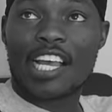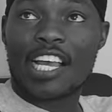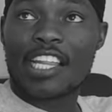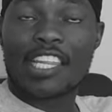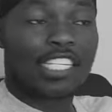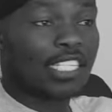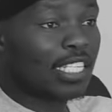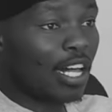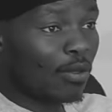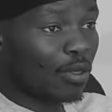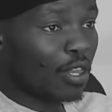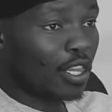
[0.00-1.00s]
in the
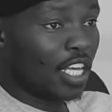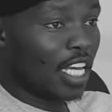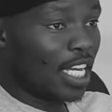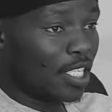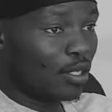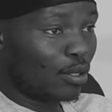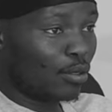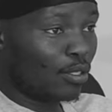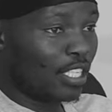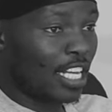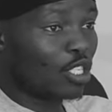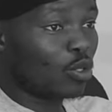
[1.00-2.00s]
south, the
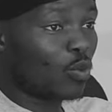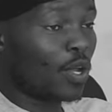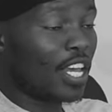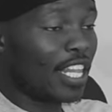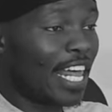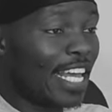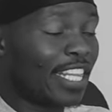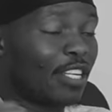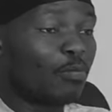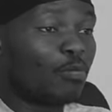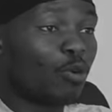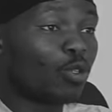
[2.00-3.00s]
ghettos, that's where like
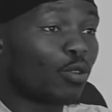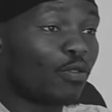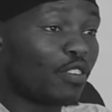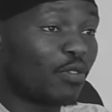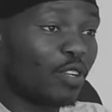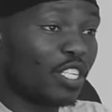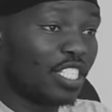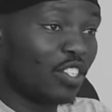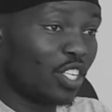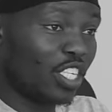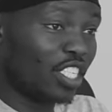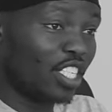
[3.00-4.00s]
the, most of the
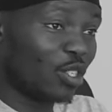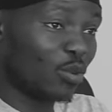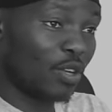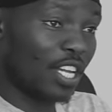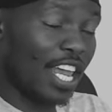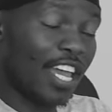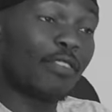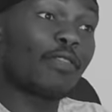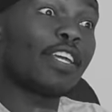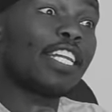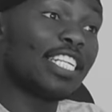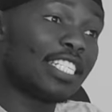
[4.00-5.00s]
restrictions were like
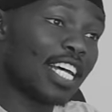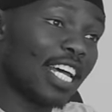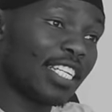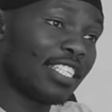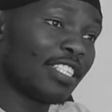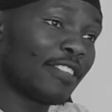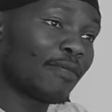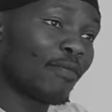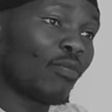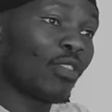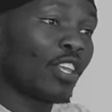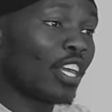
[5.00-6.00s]
really tight. Yeah.
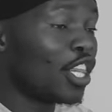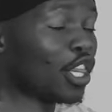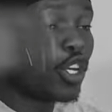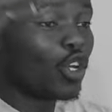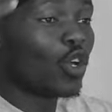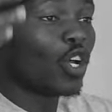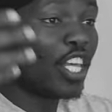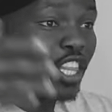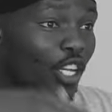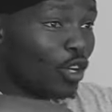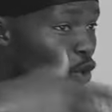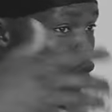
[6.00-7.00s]
In, yeah. the, in
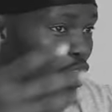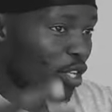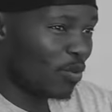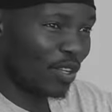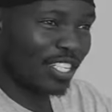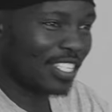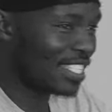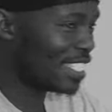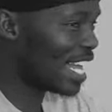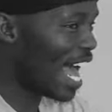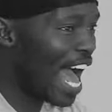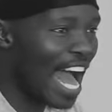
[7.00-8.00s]
the north, it
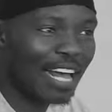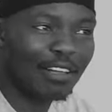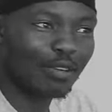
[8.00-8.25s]
was uh,